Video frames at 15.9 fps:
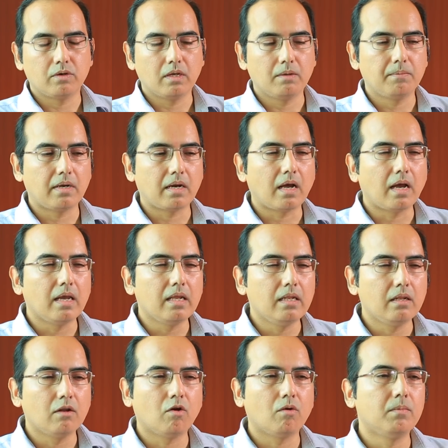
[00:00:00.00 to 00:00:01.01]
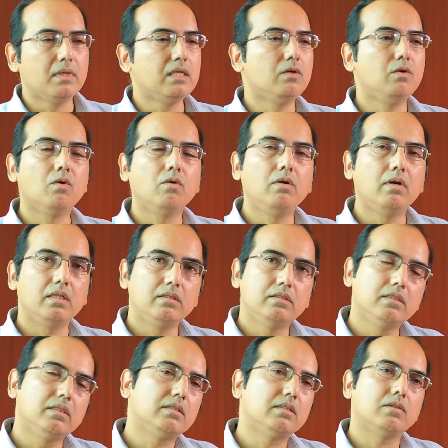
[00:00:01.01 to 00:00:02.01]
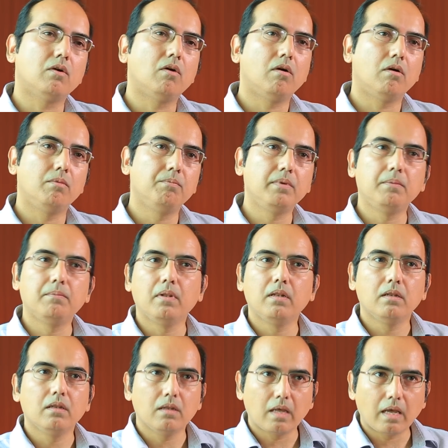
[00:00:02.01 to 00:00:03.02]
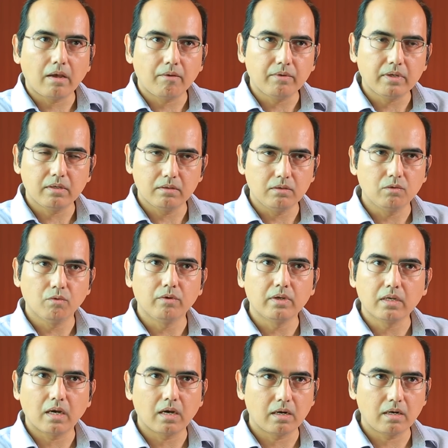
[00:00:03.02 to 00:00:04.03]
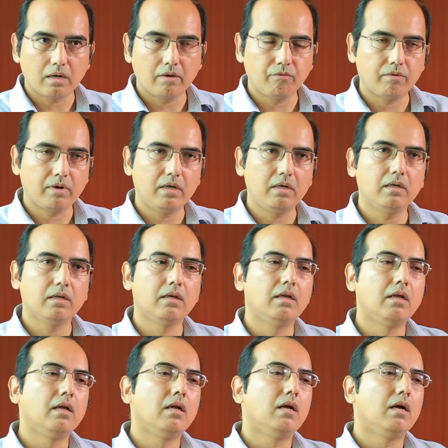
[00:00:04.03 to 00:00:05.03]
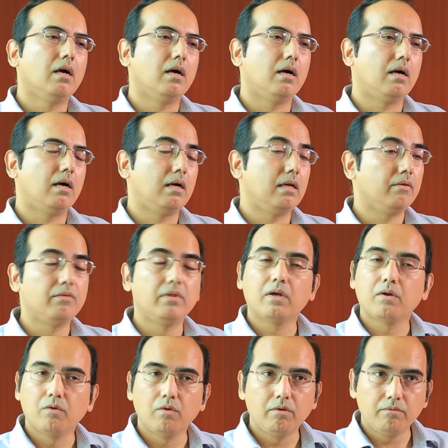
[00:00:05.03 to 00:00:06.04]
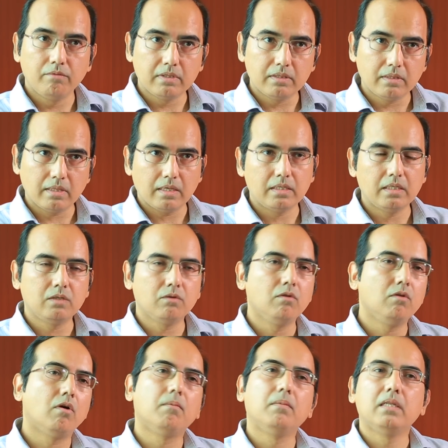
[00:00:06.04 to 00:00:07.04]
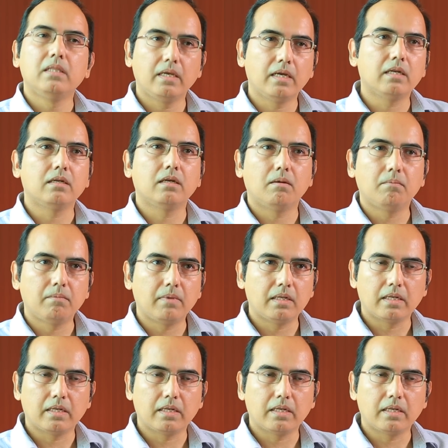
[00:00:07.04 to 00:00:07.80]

Okay, but I normally don't insist on people knowing R upfront. If they're good with any tool, normally they can come